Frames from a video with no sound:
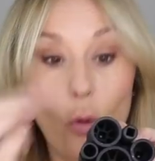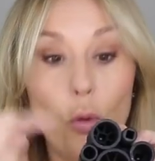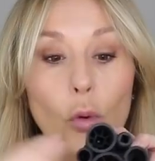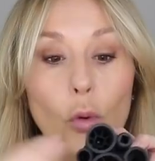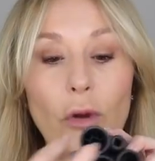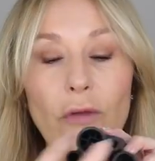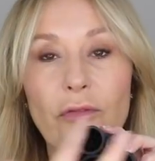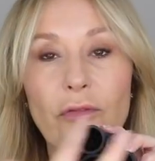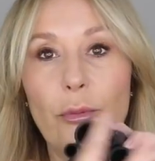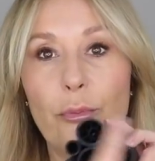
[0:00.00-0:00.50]

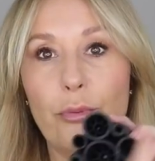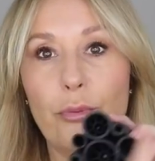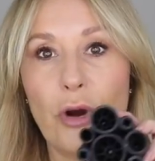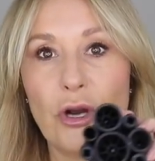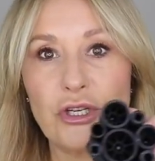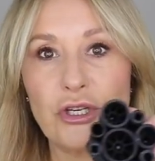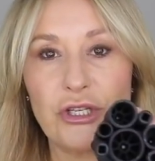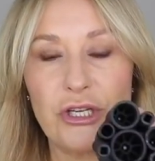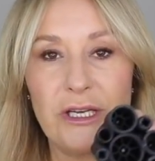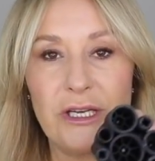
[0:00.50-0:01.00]
all of the
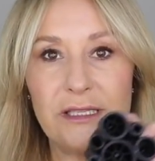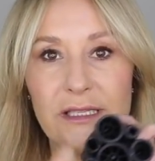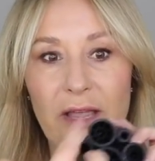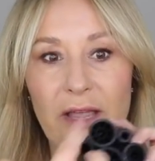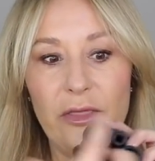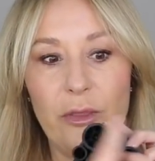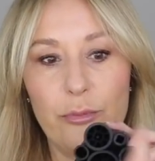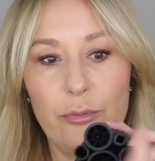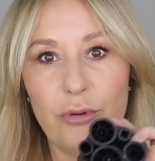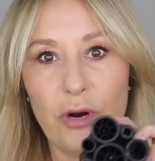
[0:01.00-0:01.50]
brushes
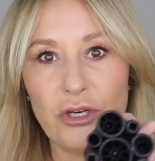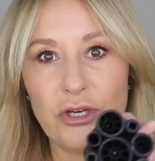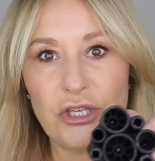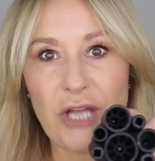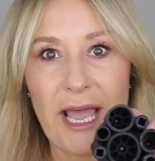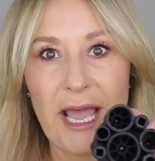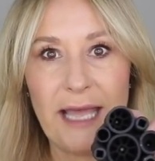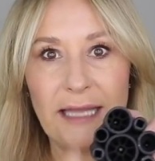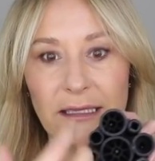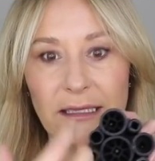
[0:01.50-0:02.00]
and the brush
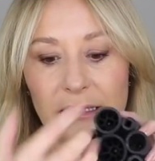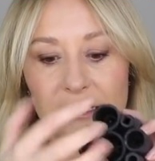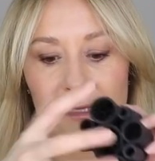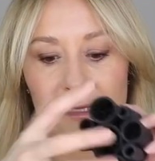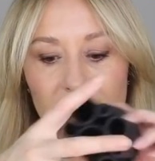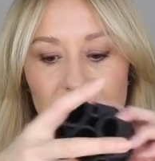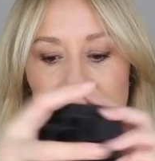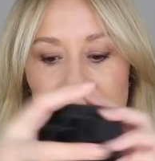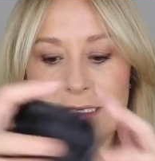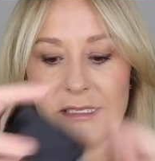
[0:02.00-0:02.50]
handle
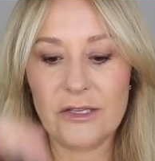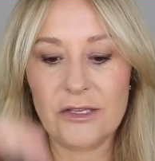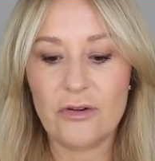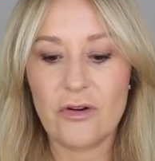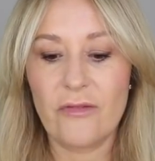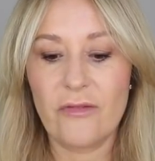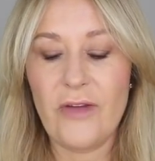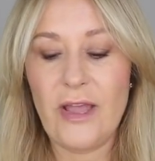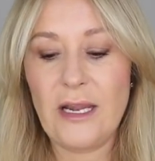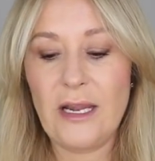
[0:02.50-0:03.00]
sizes that
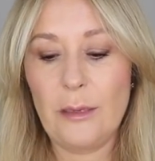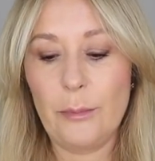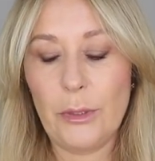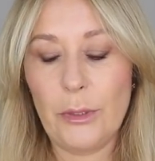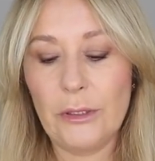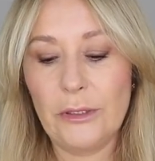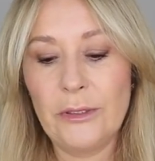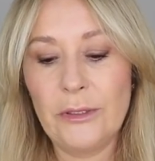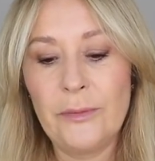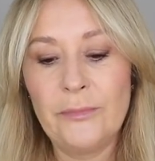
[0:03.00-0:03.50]
are
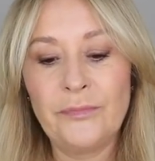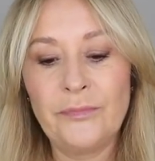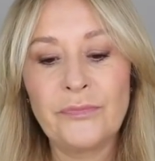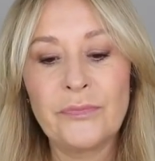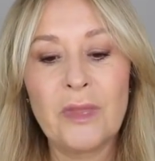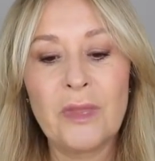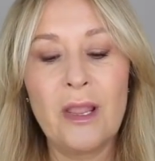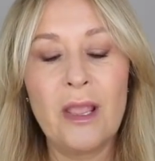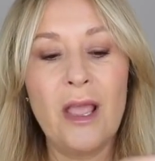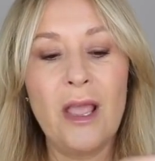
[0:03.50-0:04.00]
available.
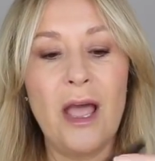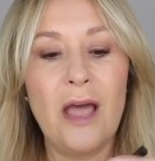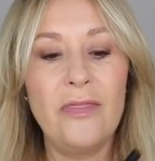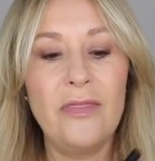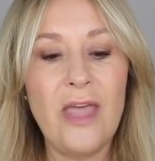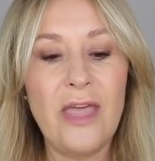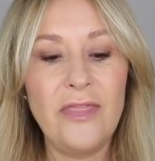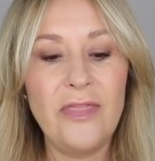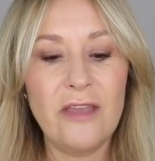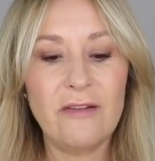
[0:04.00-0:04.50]

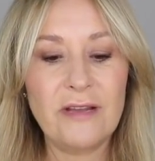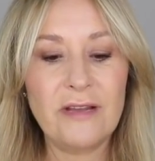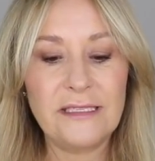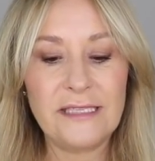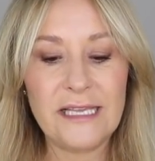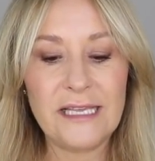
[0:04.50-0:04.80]
And then there is